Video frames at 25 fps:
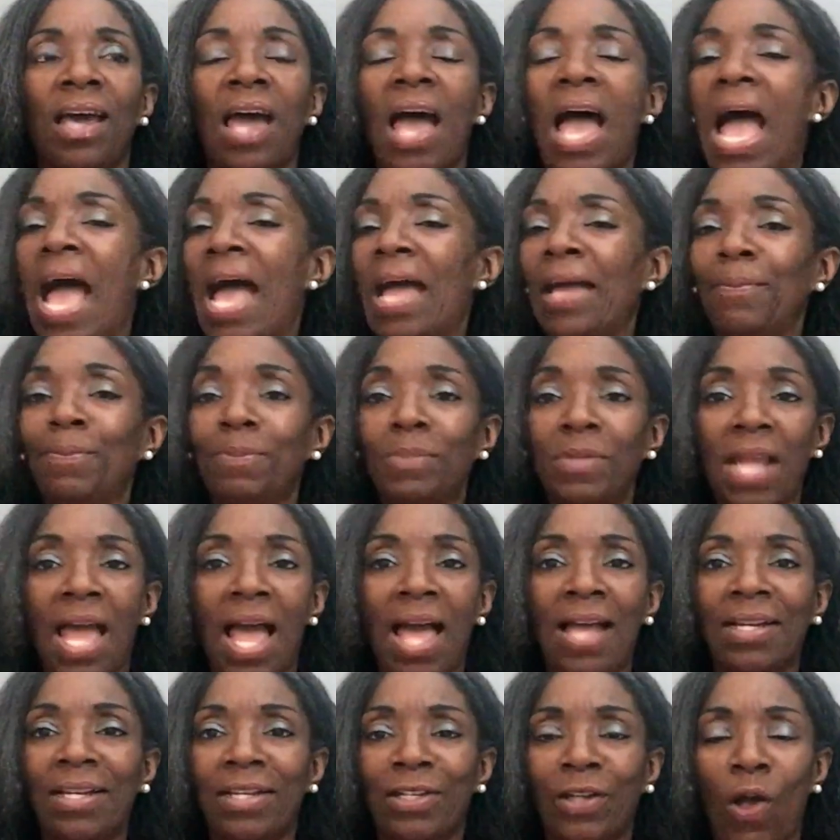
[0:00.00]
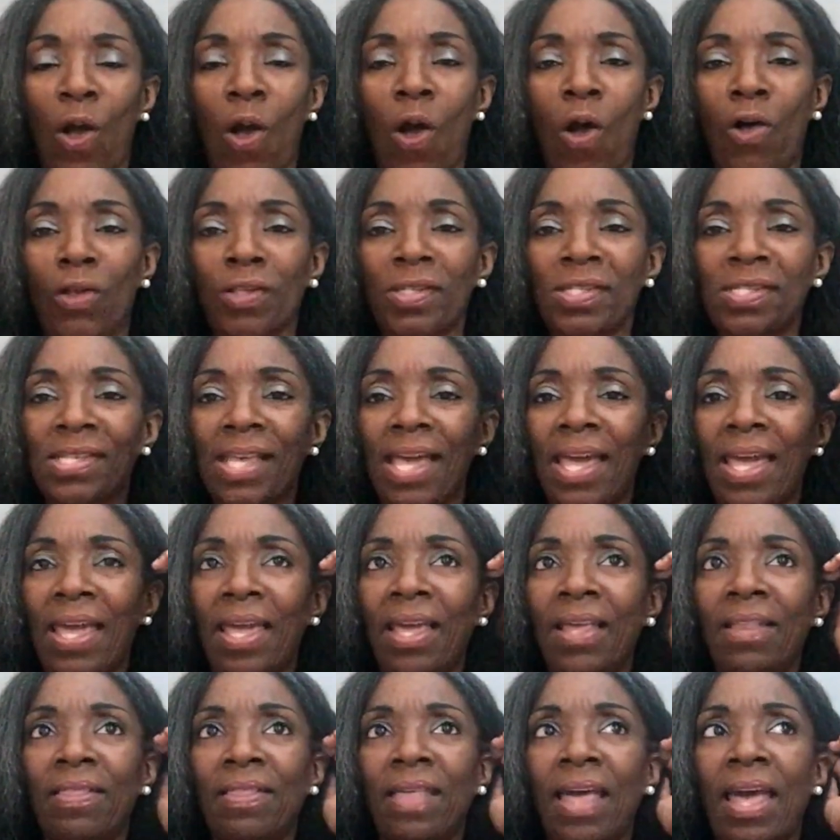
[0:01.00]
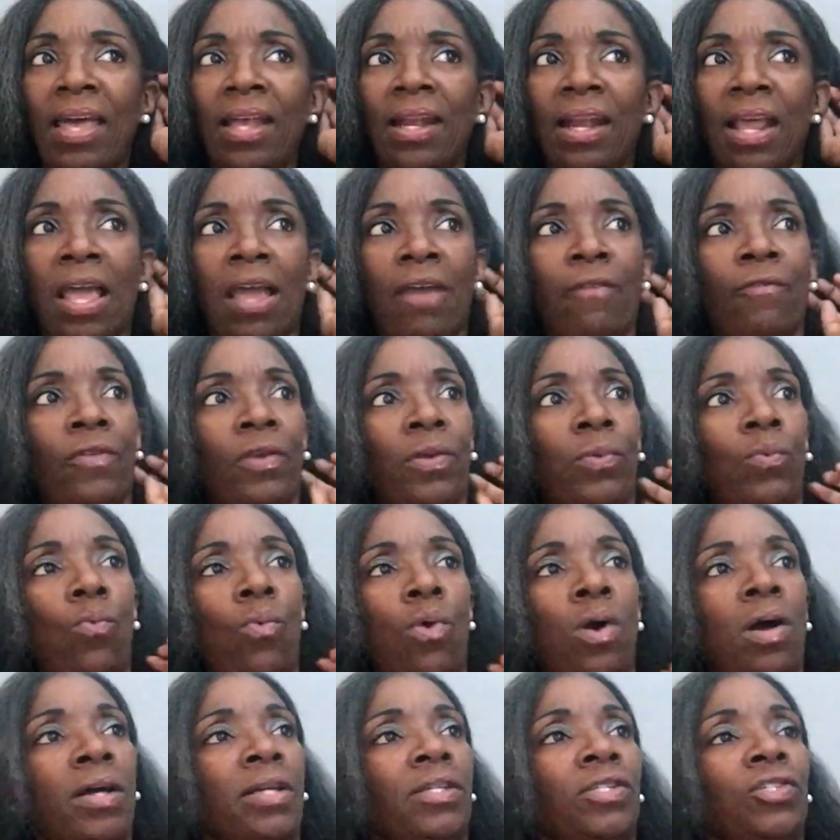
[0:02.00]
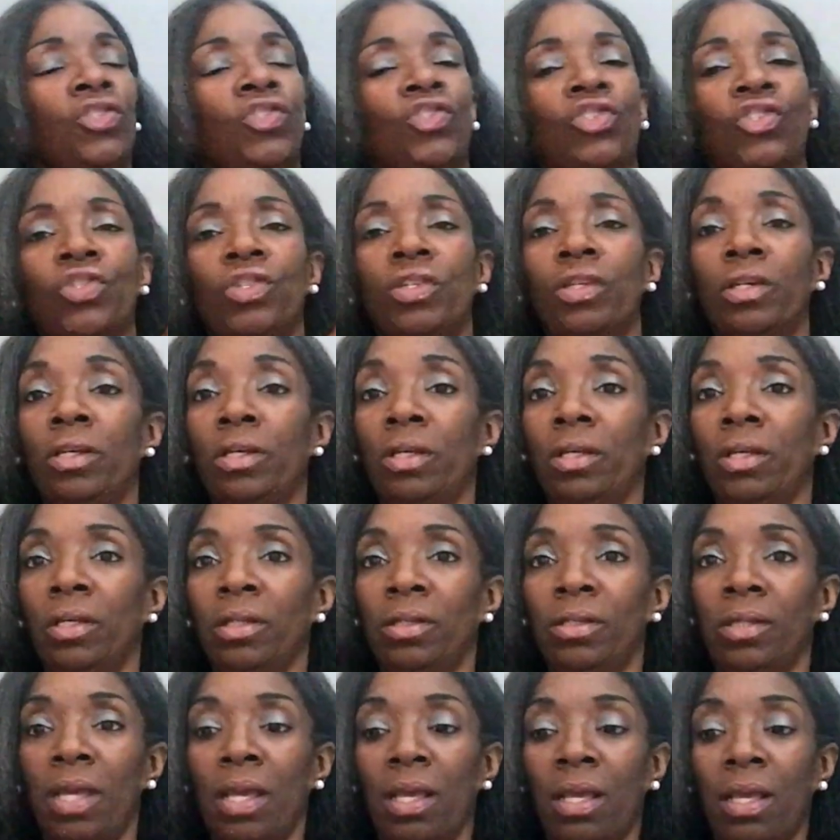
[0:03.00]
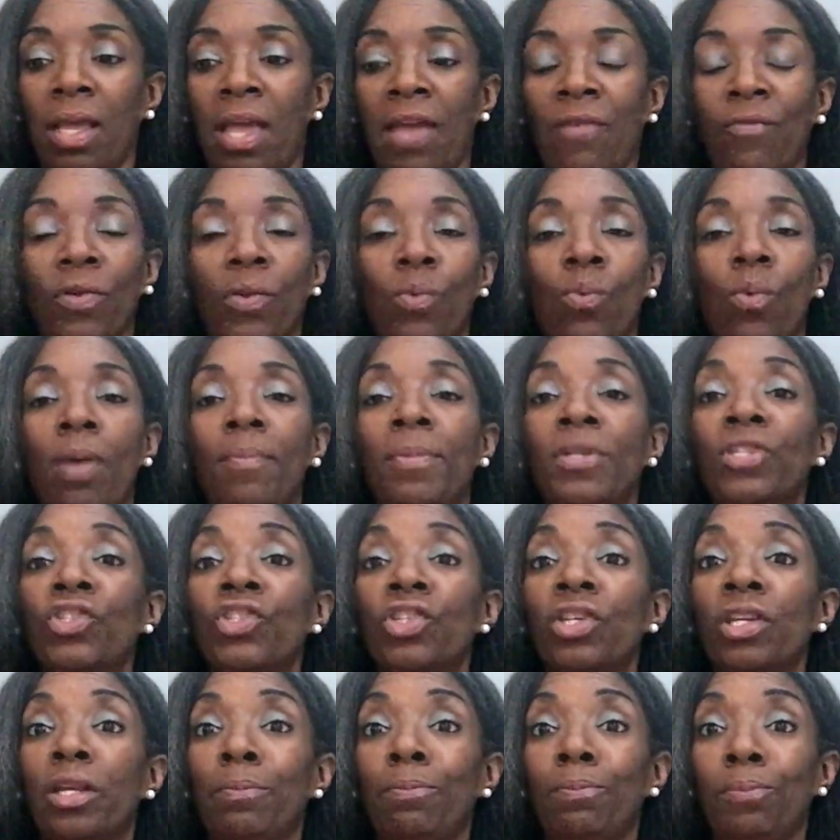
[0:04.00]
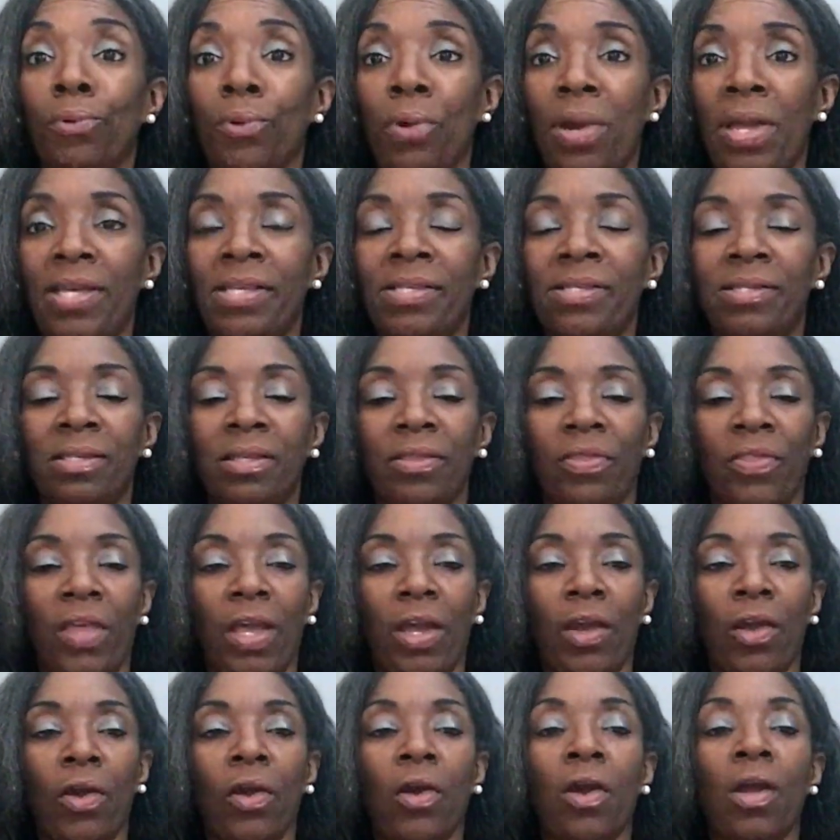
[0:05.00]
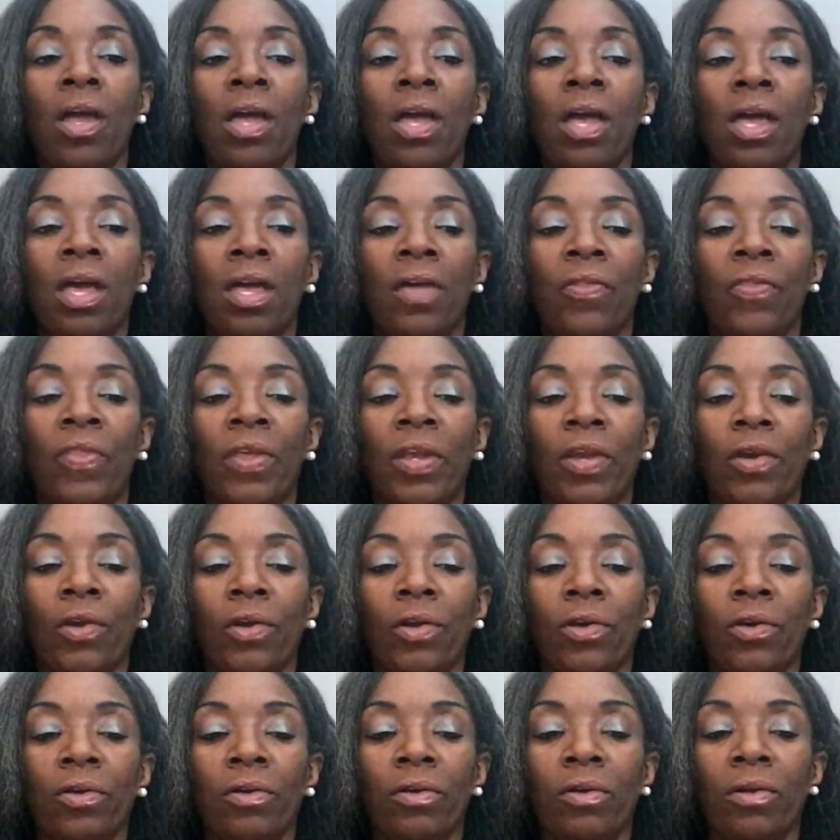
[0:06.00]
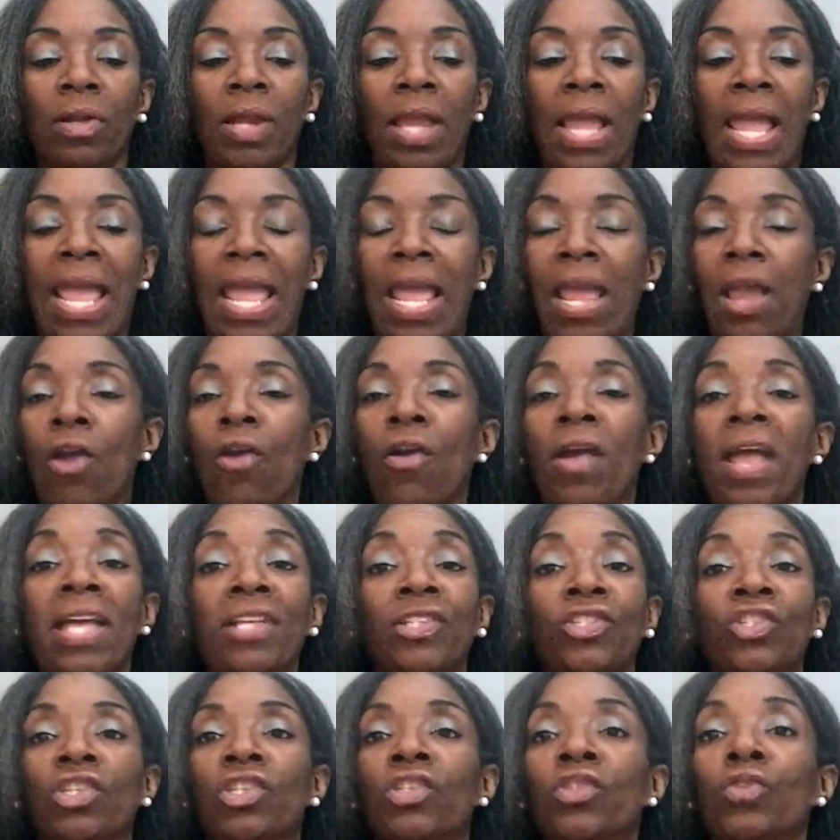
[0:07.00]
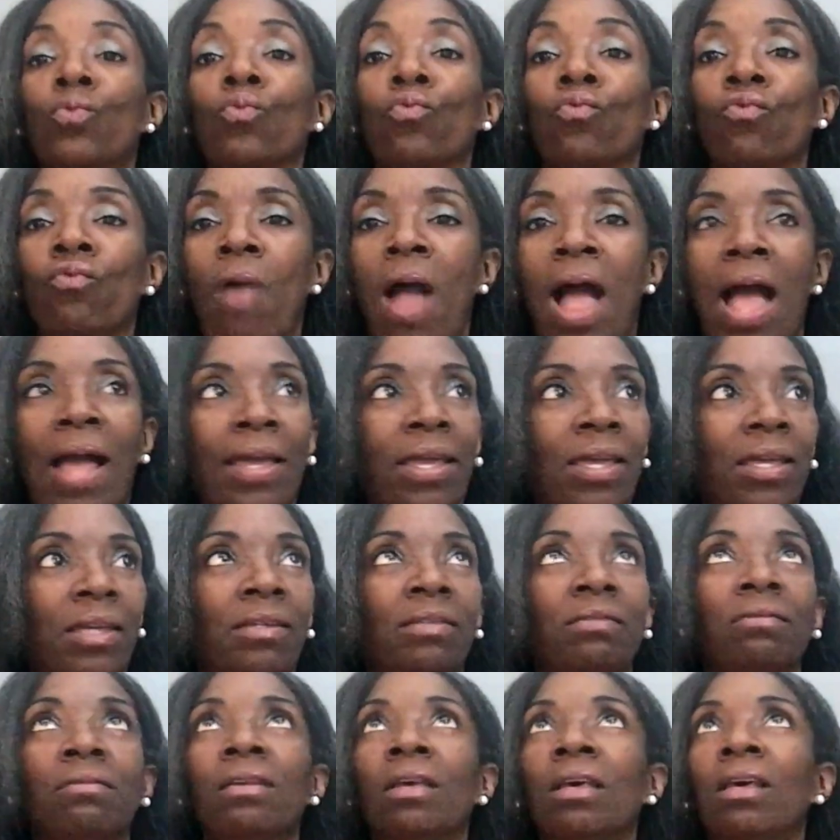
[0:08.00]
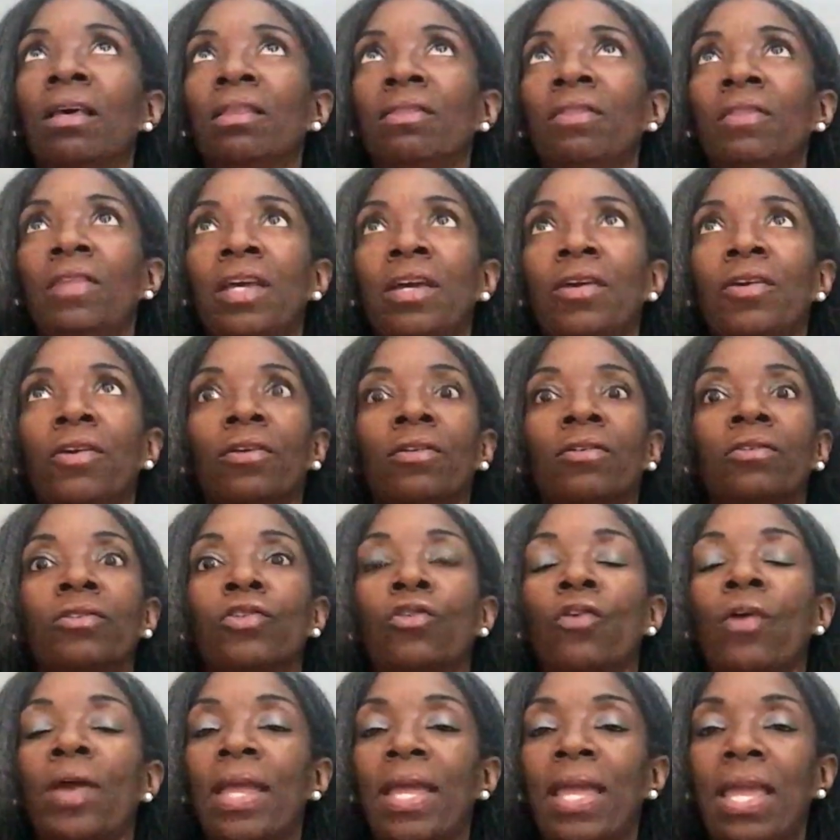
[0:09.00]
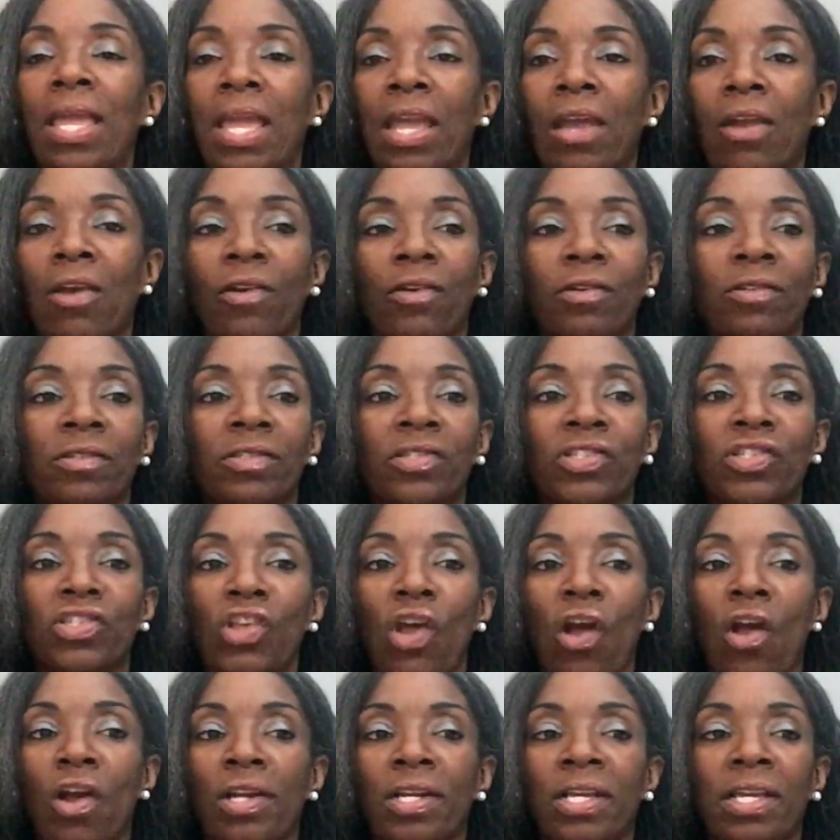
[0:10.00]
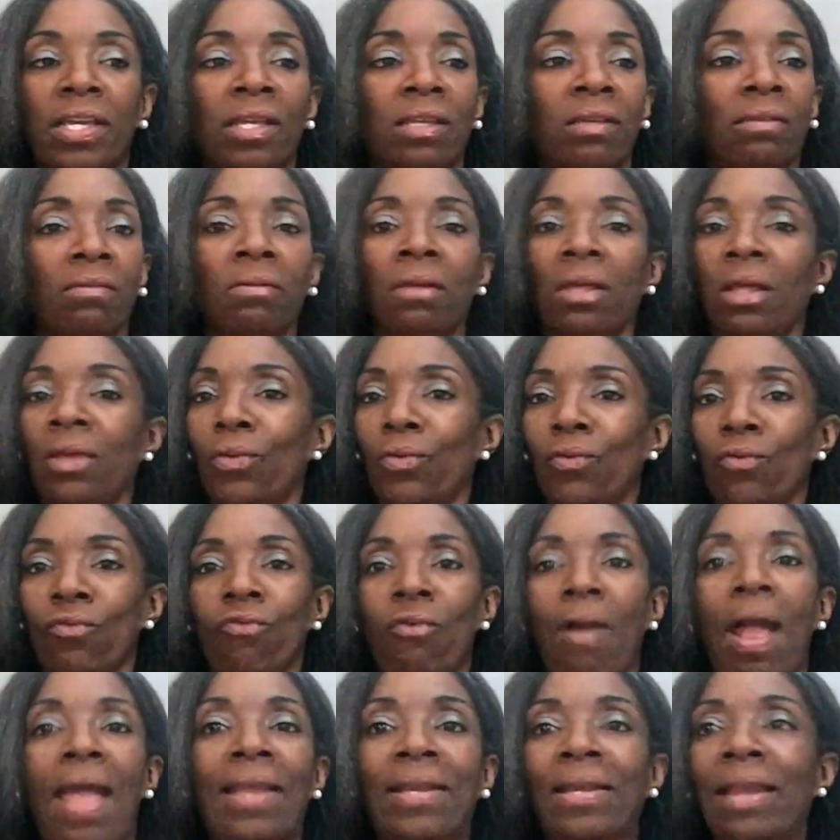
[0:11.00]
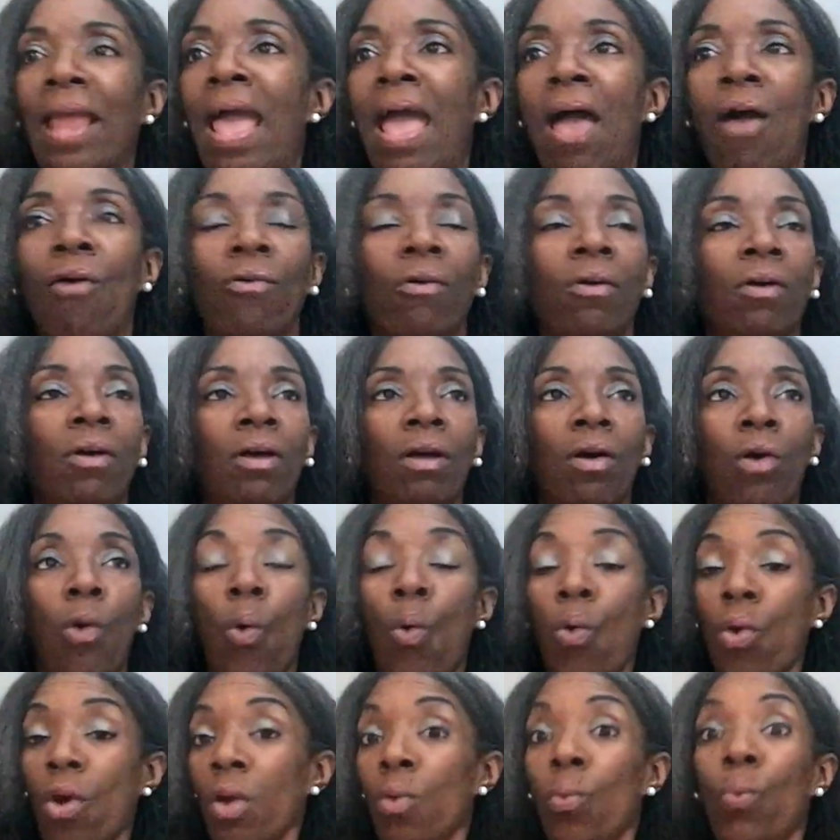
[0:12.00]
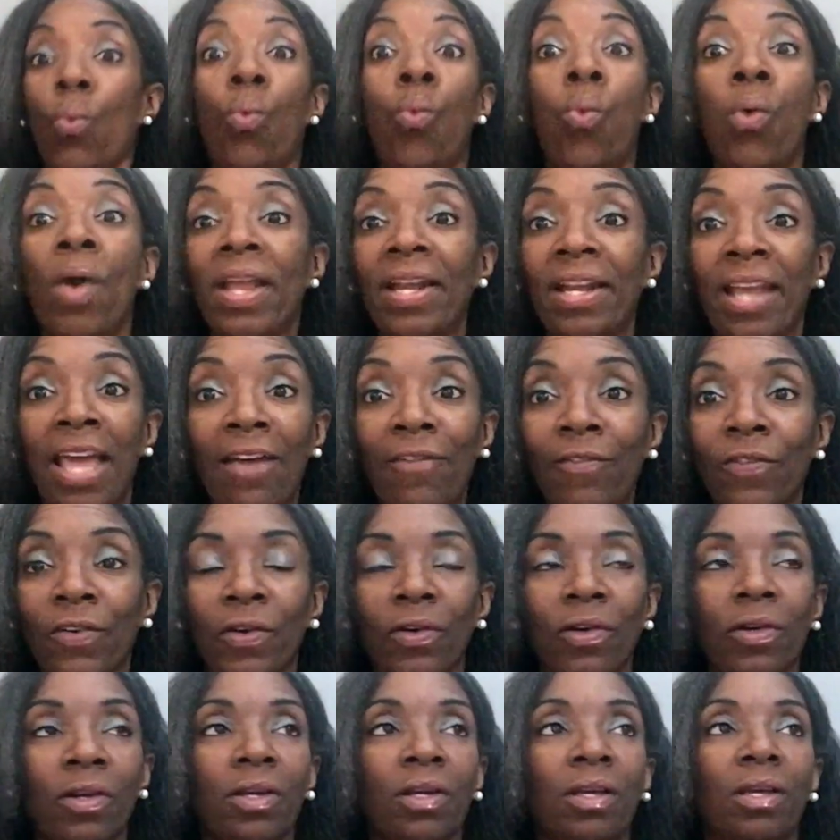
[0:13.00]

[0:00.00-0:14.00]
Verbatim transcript: I'm not at all saying that everyone should every woman should embrace their their hair and just rock it, their gray hair starting right now or whenever.